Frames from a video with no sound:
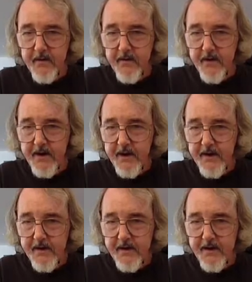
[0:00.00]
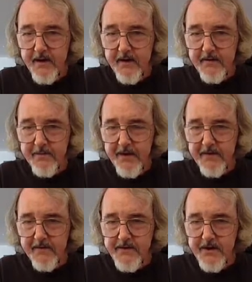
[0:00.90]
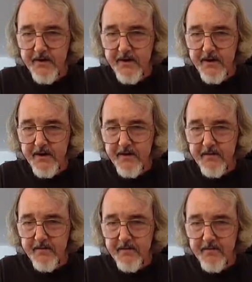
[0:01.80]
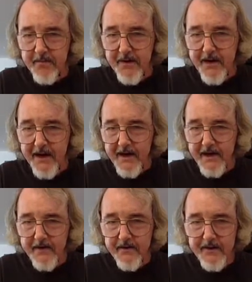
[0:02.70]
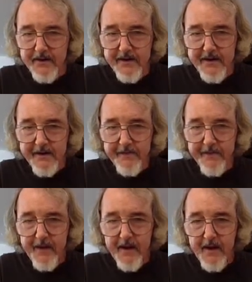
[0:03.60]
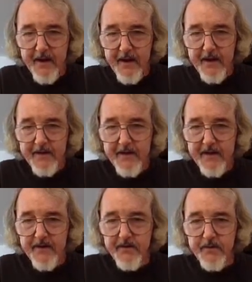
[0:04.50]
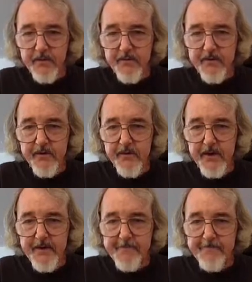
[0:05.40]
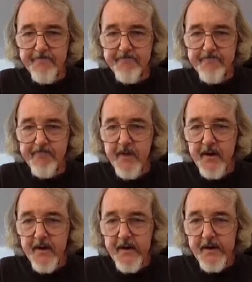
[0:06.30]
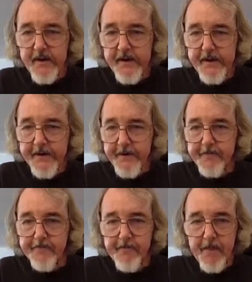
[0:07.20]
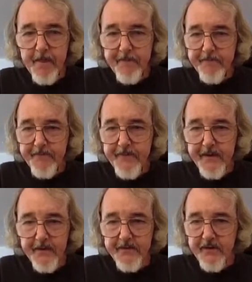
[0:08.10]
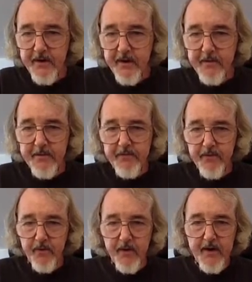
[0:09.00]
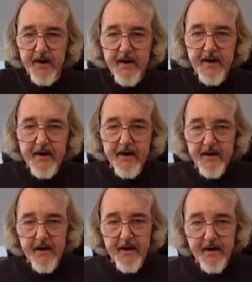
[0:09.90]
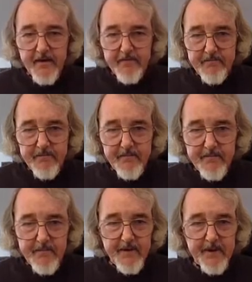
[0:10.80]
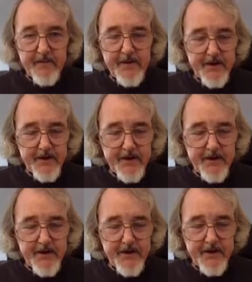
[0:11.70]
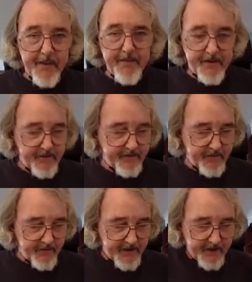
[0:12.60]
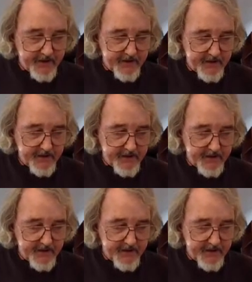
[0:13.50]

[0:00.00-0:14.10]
Oh, okay. Yeah, spiders are generally benign during the day, and there are the tombs that we uh, that we saw before. Um, let me adjust the map so that